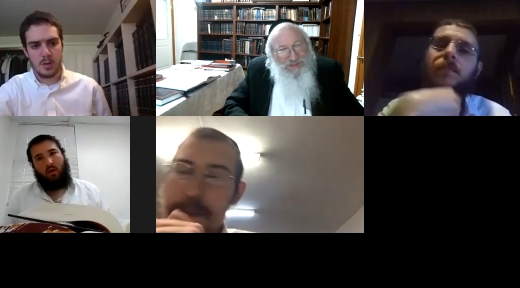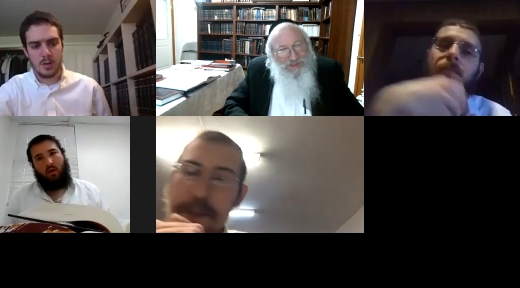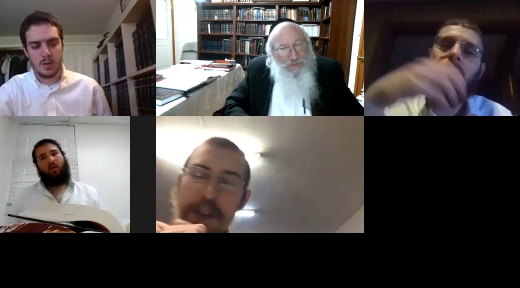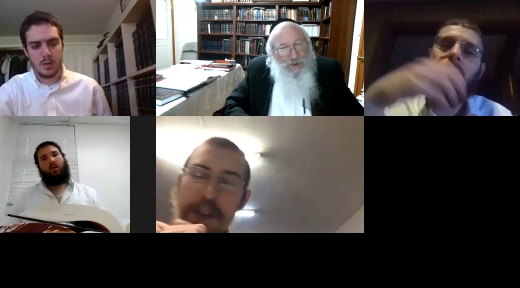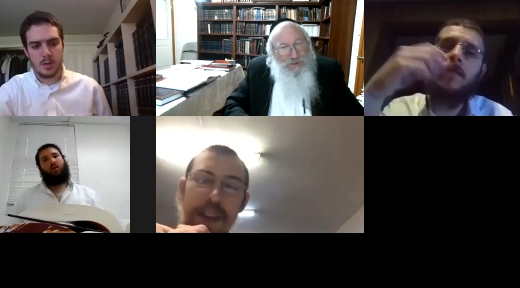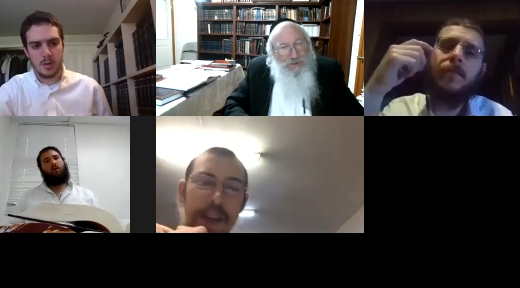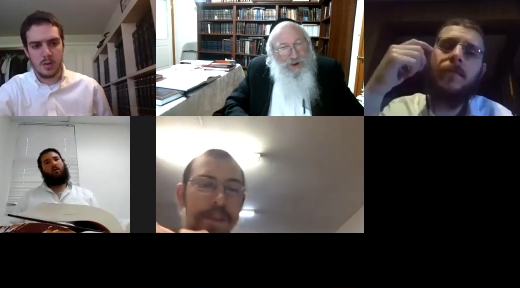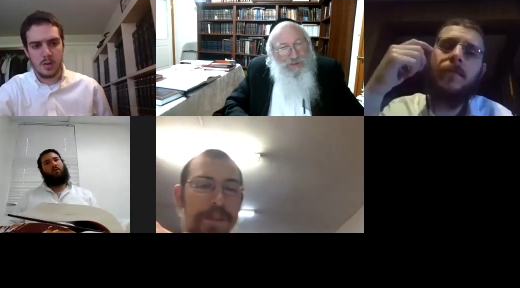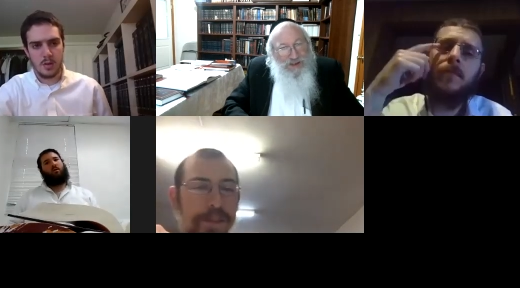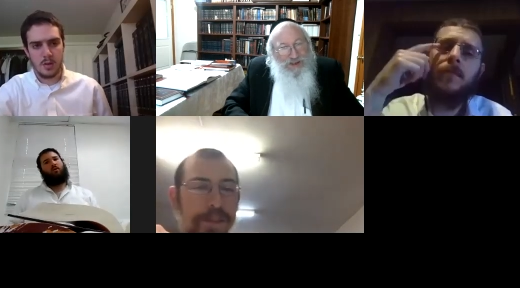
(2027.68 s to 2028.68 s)
Speaker 1: The Magen
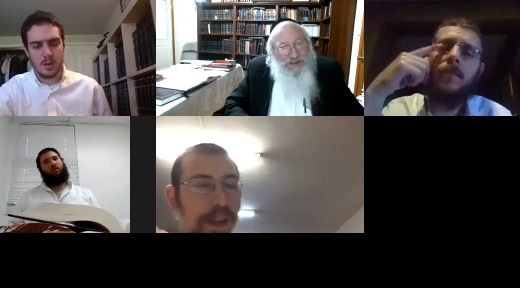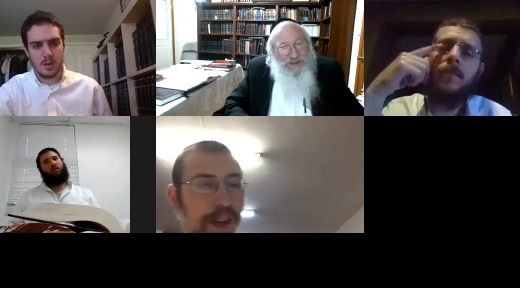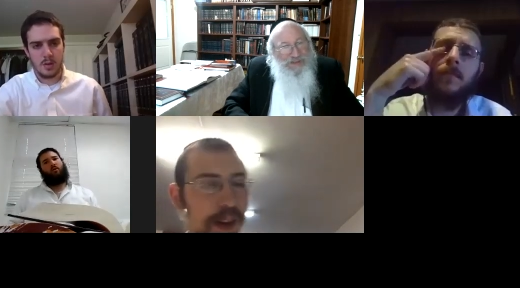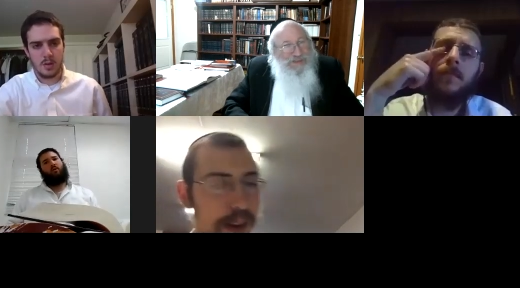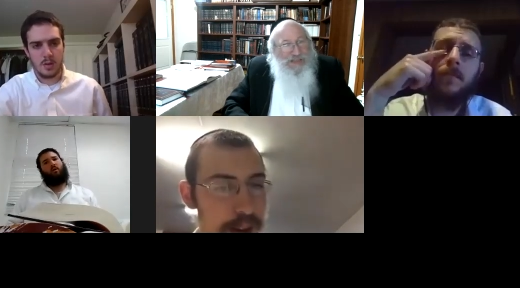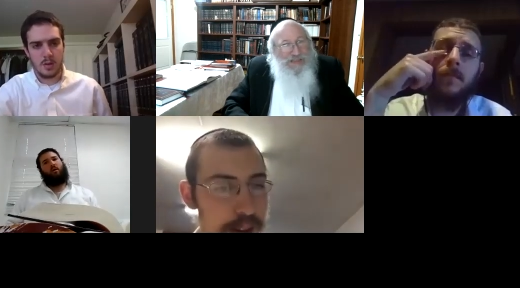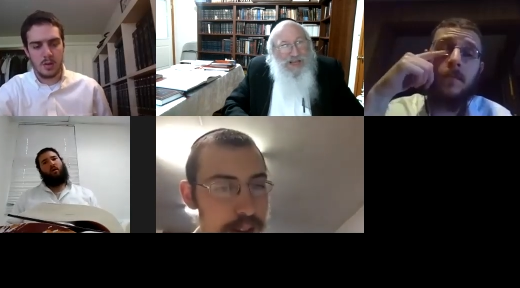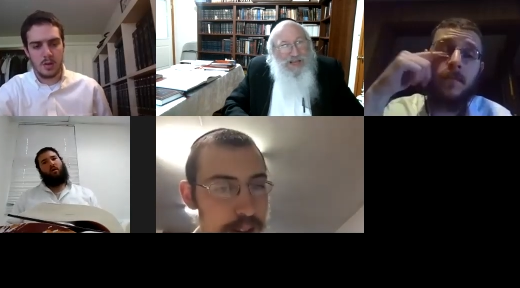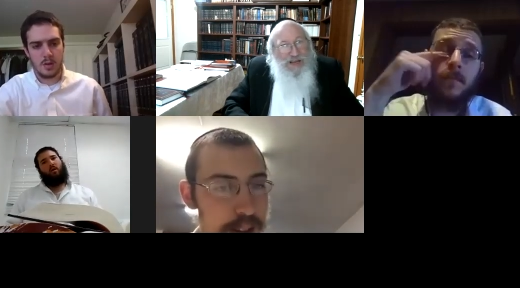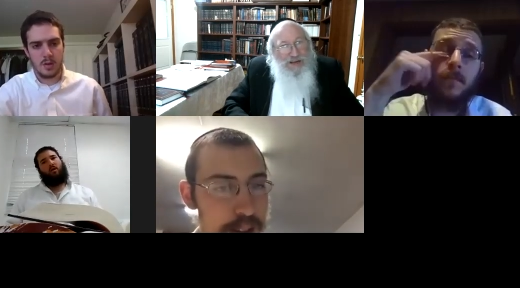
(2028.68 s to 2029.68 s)
Avram is not
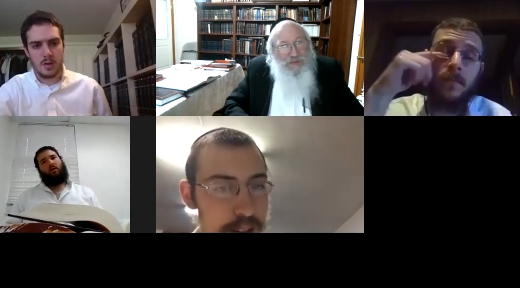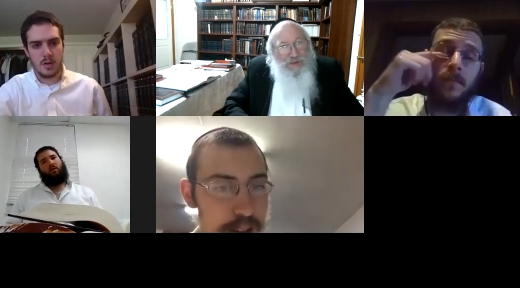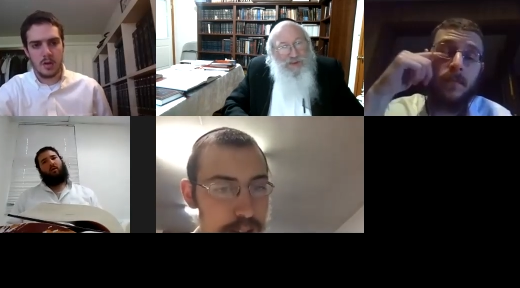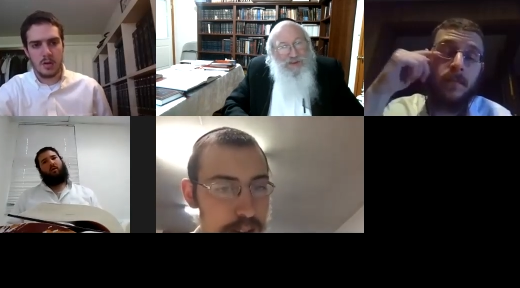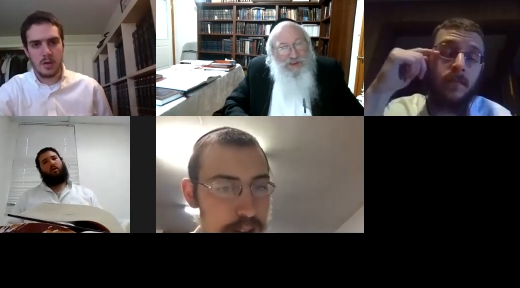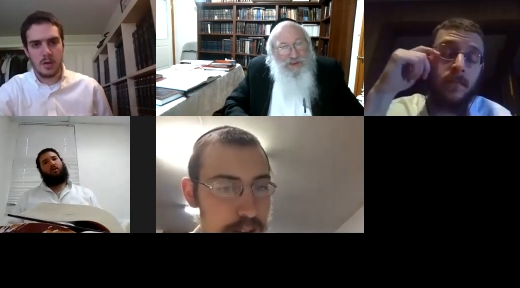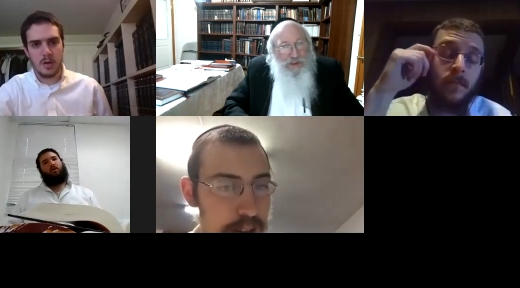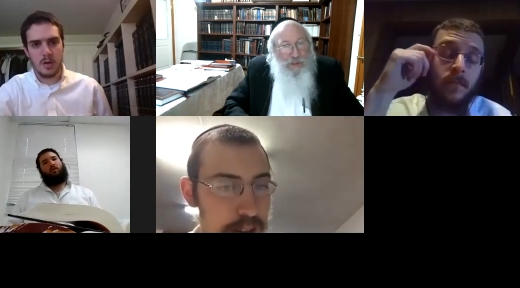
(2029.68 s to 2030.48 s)
saying anything. The